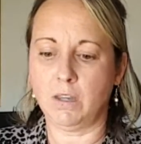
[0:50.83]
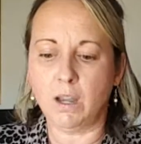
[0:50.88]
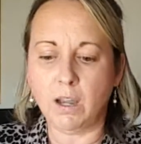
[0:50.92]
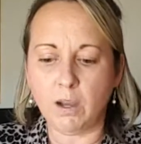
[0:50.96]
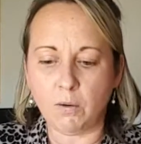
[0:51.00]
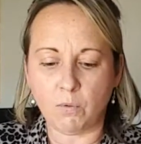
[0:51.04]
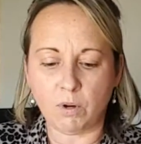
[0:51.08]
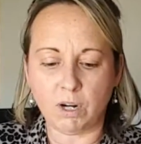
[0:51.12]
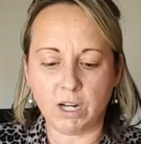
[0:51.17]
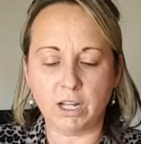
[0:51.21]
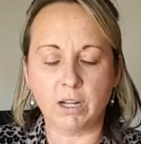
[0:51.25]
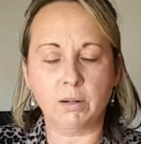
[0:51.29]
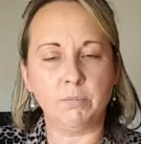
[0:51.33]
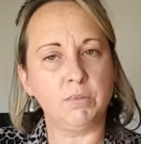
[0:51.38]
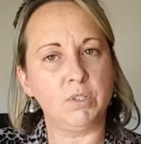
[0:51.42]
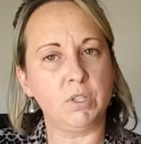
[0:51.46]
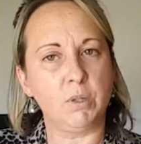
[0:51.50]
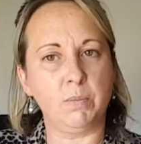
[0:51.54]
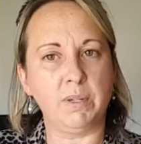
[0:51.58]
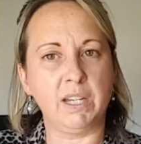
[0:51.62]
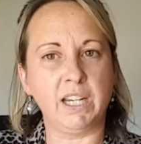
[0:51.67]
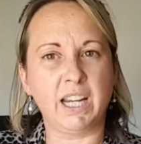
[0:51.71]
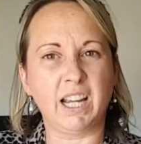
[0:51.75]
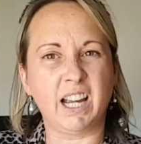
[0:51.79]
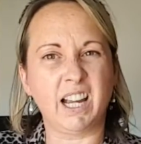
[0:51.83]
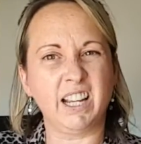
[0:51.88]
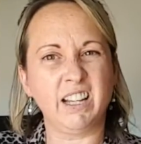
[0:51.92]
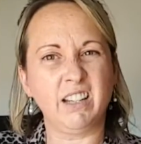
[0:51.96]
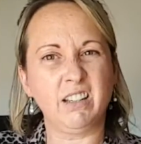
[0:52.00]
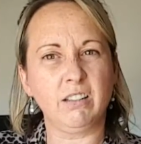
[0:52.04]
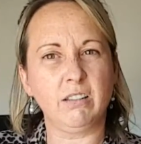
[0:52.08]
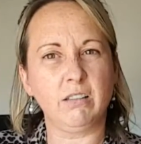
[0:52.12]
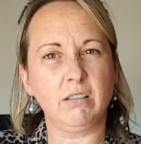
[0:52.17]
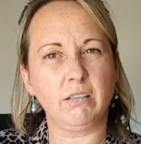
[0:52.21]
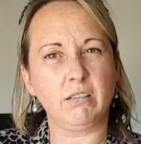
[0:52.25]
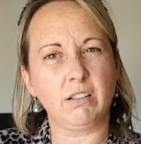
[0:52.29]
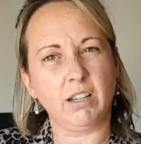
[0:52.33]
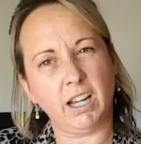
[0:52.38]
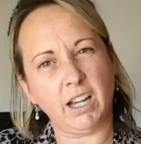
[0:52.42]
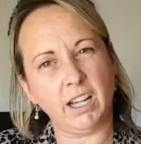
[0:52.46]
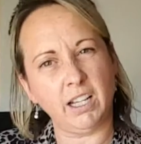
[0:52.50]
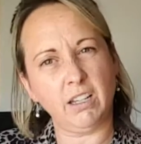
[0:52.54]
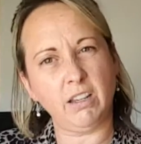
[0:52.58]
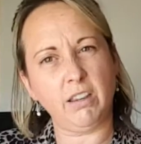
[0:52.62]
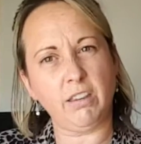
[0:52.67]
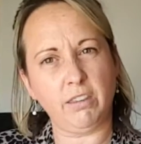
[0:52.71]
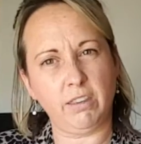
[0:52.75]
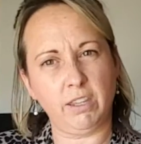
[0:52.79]
I wanted them to be kind of
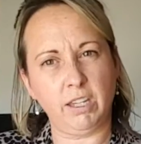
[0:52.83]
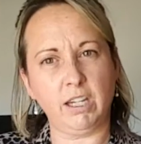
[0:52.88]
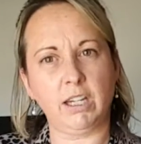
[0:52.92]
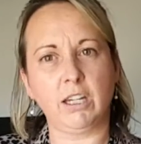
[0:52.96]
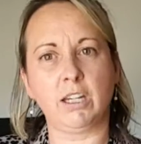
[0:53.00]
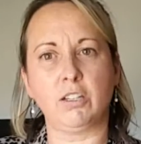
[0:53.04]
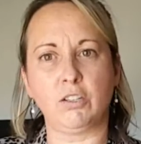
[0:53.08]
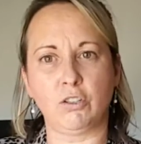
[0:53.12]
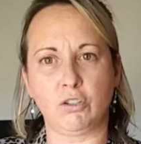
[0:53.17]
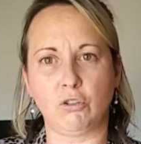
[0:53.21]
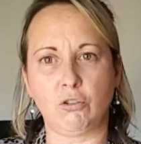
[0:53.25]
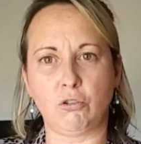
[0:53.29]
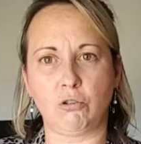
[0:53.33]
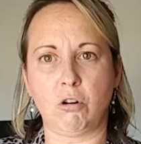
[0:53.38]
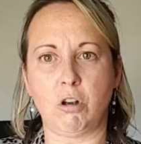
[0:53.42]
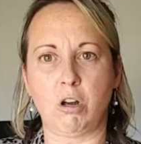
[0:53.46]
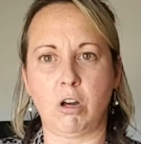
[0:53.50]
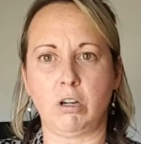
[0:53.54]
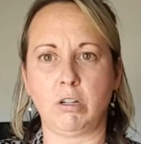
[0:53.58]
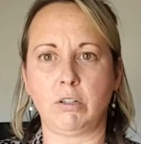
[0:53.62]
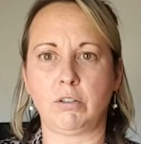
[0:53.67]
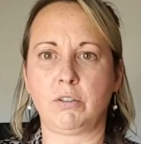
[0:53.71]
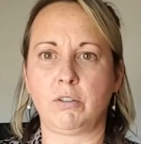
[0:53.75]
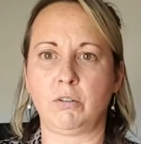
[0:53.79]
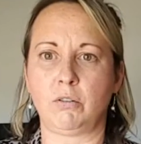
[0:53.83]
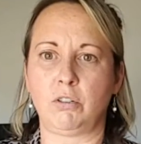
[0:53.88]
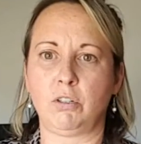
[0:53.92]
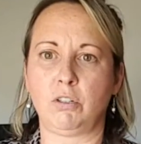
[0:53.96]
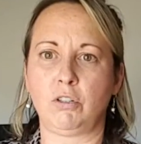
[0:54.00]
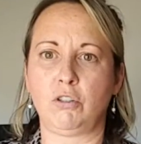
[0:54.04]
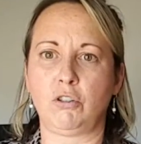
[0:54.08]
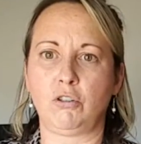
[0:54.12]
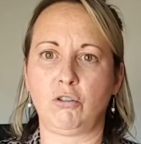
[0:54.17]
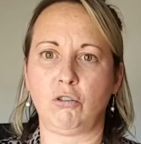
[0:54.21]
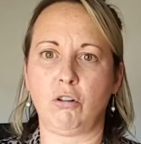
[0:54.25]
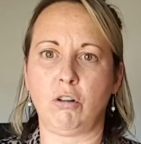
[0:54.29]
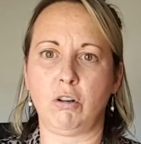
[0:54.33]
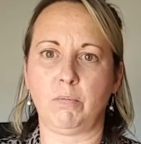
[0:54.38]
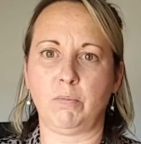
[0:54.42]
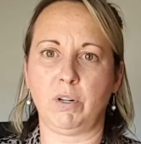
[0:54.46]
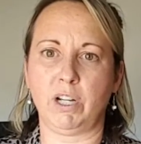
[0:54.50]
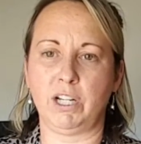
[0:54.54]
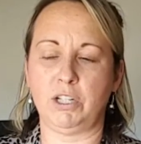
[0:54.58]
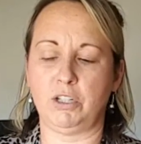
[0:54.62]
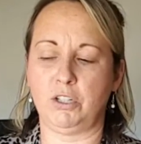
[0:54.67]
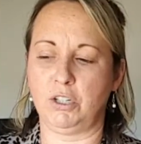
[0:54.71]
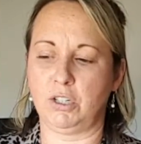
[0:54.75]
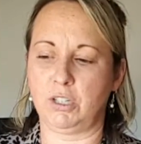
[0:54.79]
thick and strong, so good strong
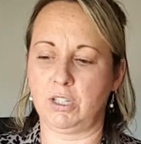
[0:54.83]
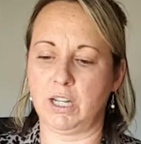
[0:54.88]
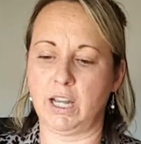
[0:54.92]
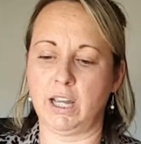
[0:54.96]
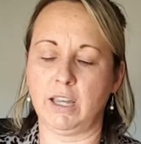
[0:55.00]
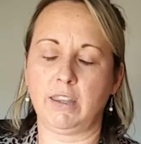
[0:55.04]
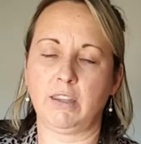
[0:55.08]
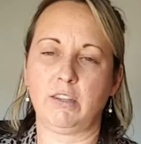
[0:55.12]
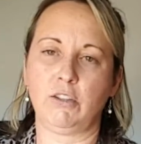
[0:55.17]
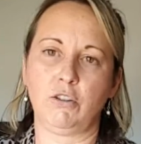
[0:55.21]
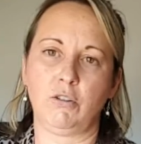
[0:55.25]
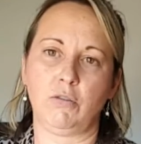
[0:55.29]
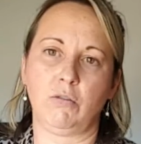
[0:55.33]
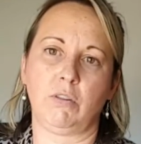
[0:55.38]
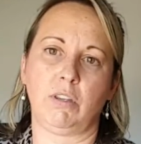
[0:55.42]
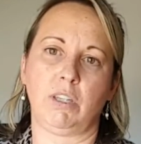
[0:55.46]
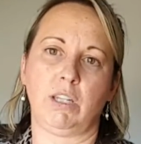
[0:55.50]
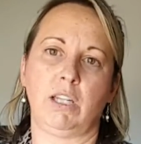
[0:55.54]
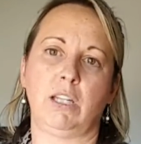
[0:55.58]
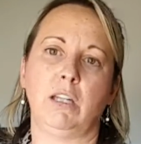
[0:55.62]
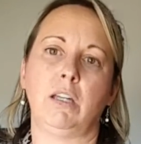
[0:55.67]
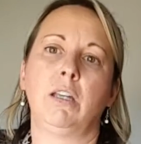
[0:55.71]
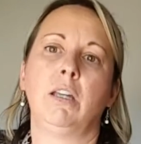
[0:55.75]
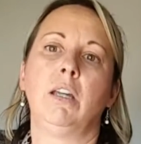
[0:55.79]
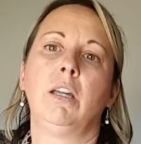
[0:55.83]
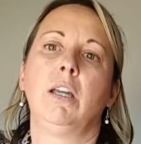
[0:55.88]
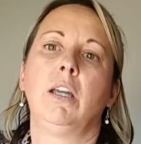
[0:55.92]
branches, not too thin.